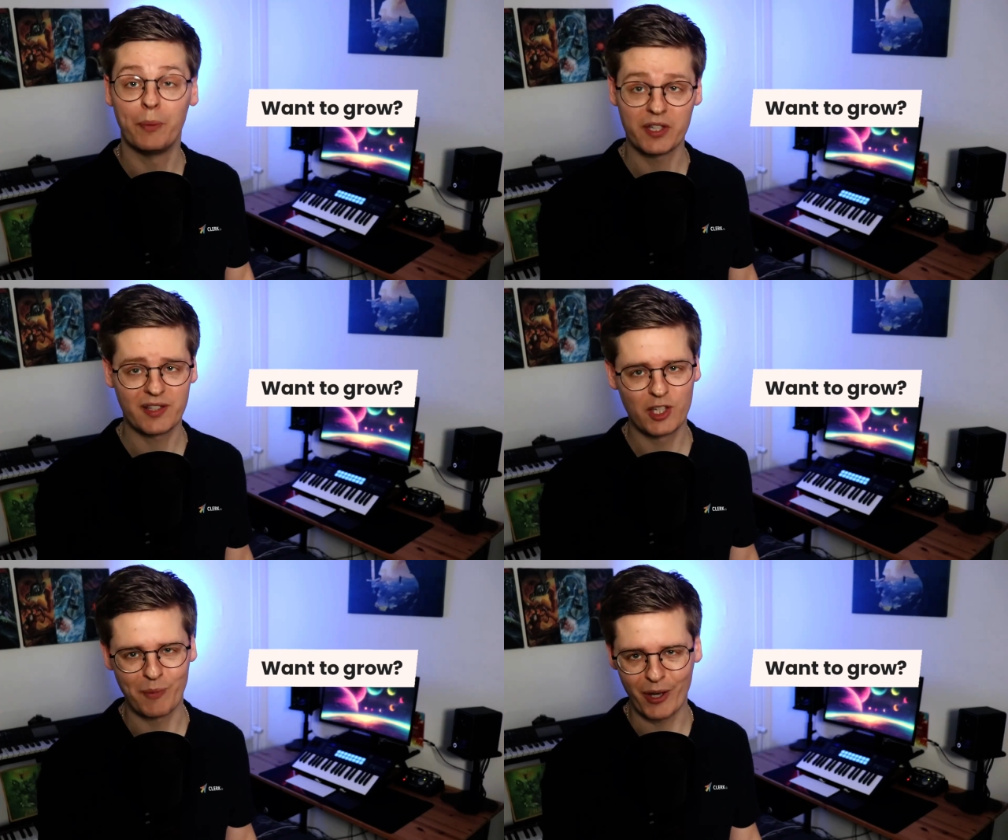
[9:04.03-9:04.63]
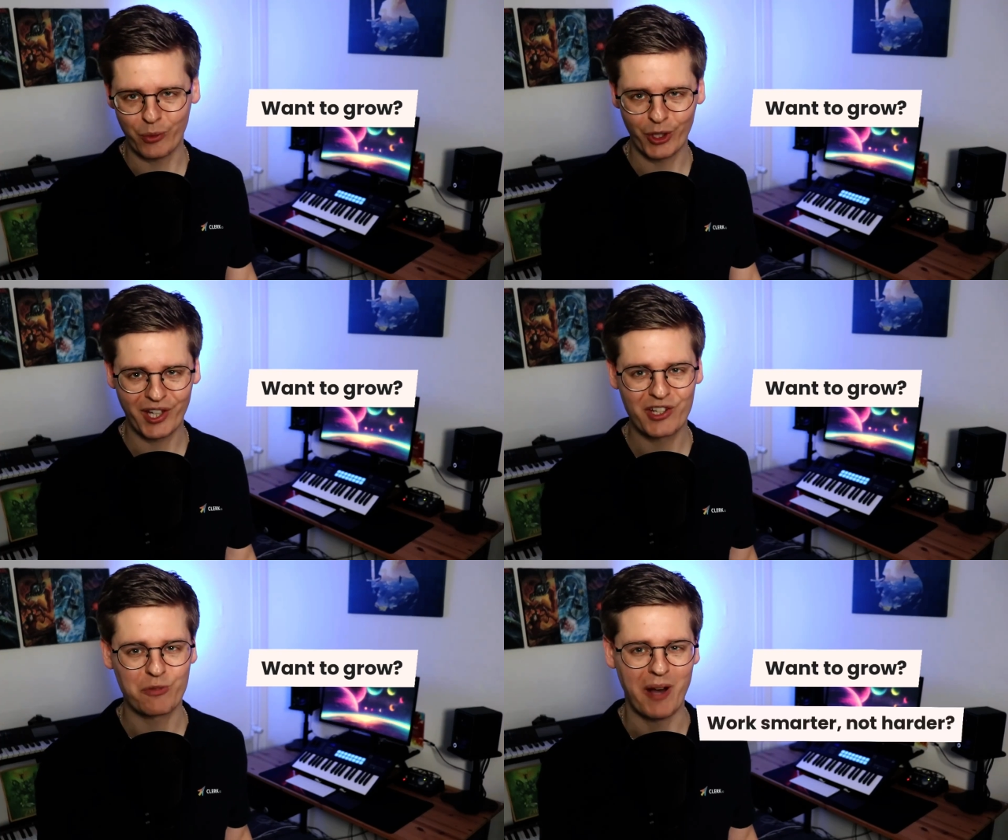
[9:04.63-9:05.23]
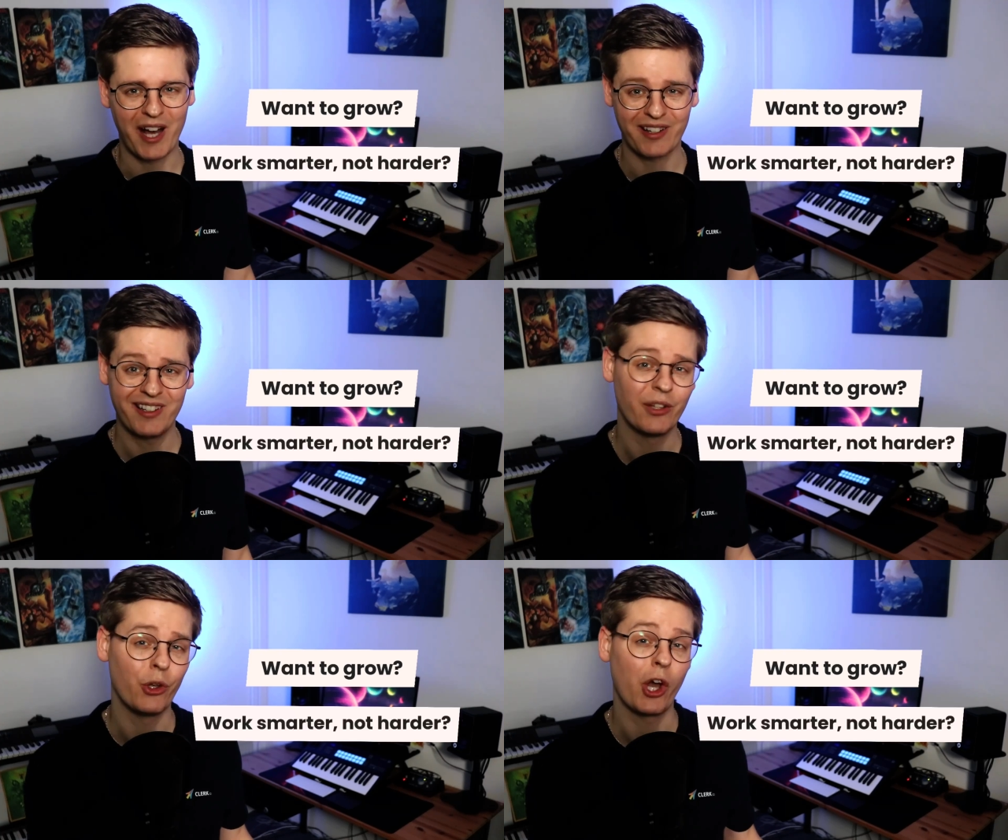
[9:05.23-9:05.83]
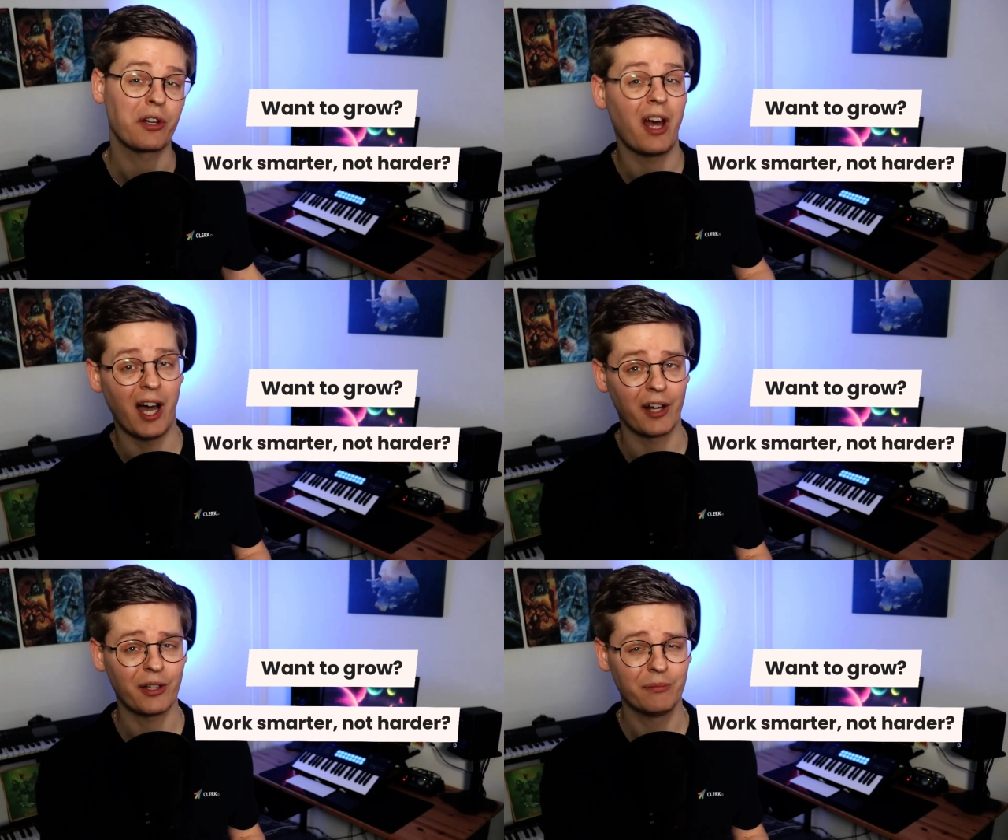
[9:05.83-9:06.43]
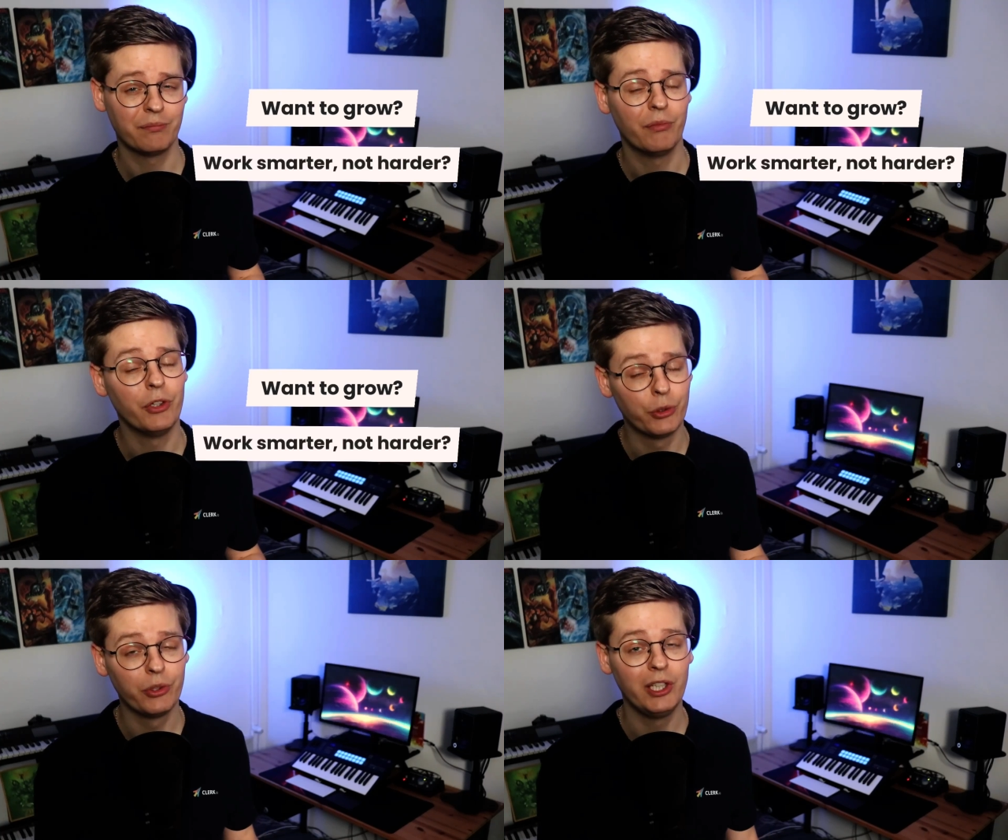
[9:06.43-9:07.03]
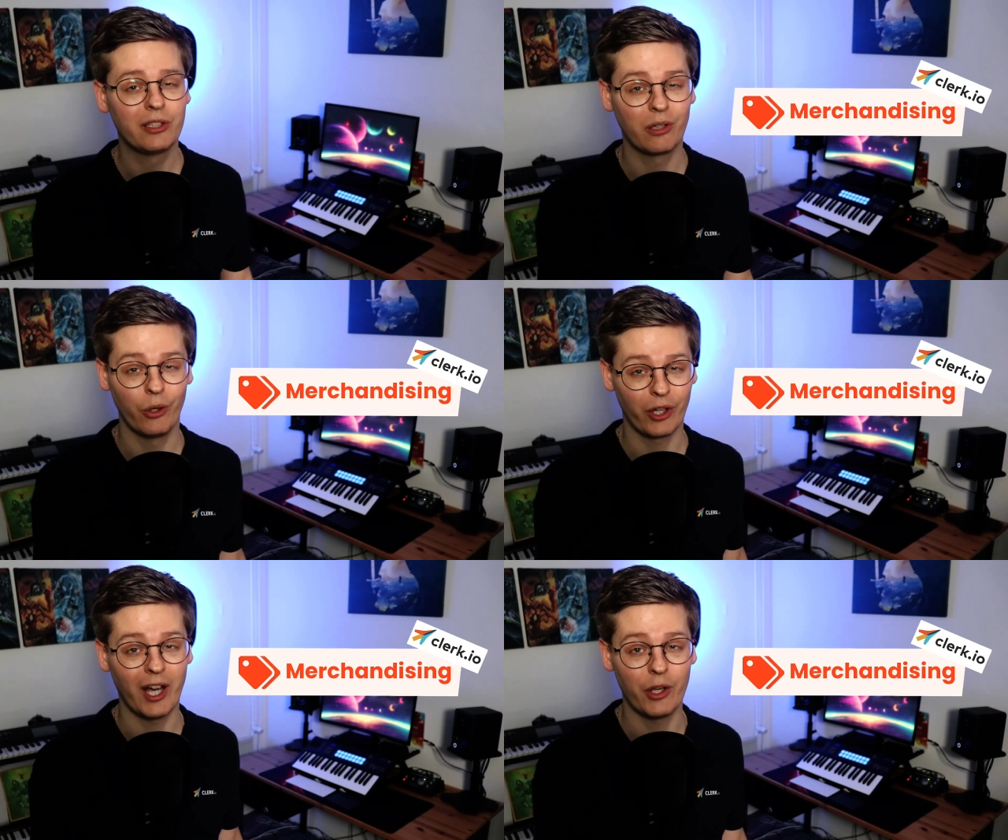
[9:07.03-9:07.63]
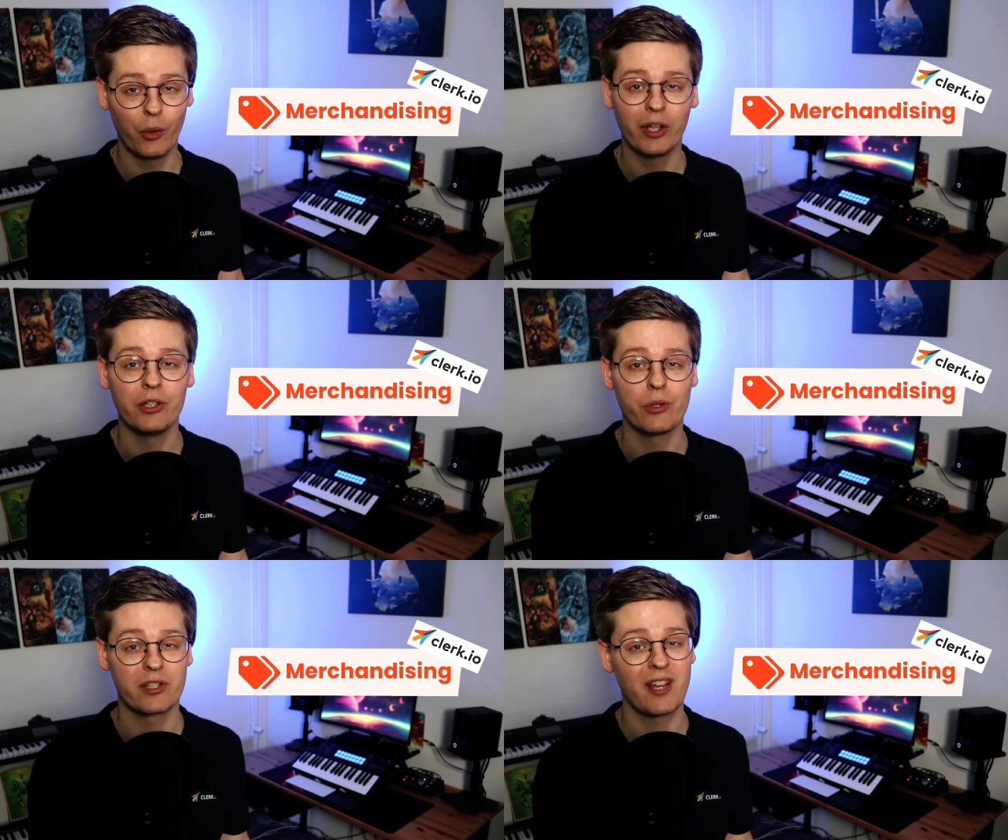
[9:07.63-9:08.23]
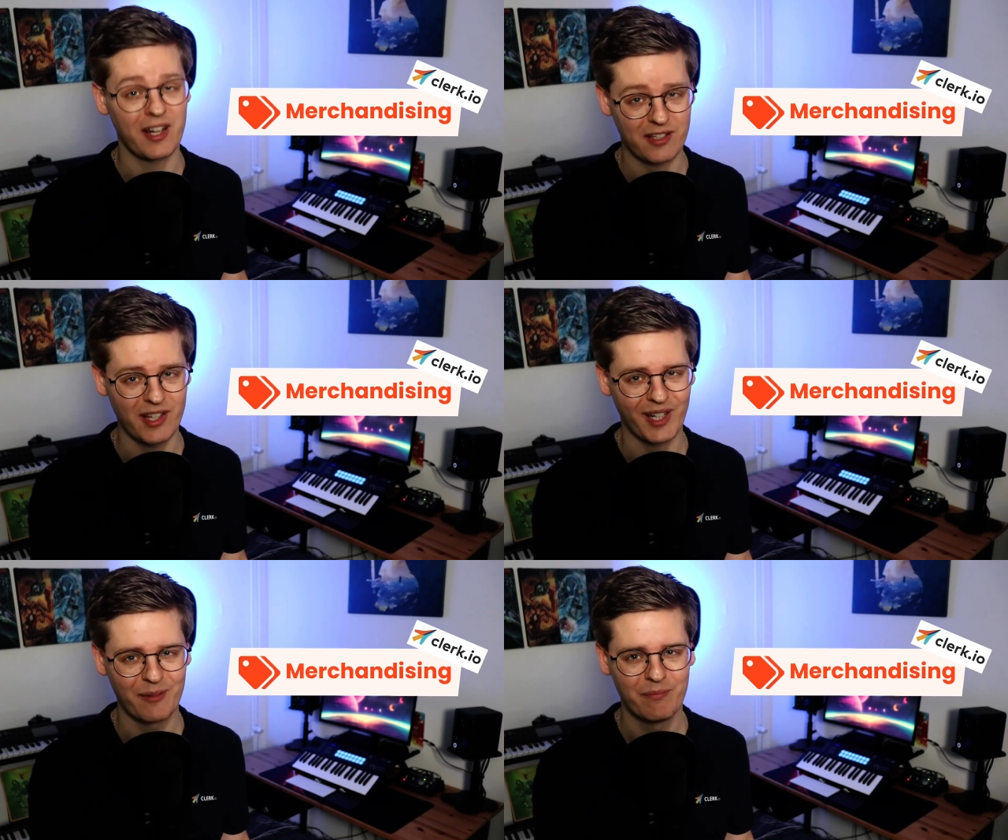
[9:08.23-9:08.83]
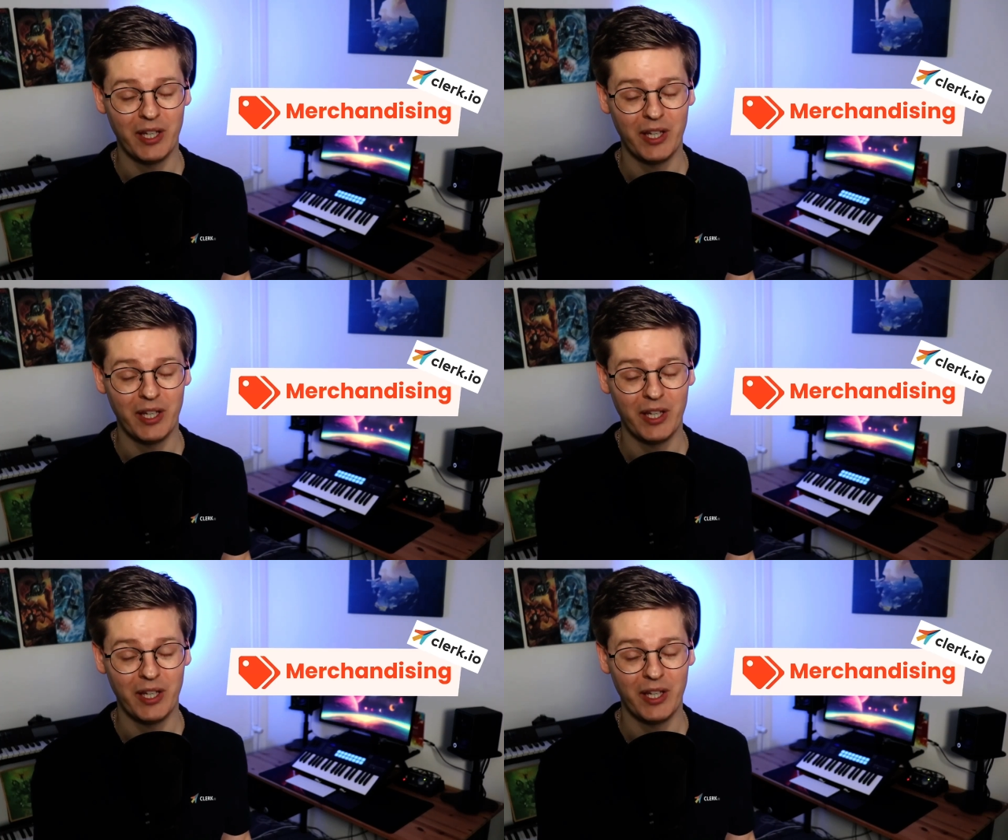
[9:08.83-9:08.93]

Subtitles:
business by working smarter, not harder, you need Clerk.io in your tech stack.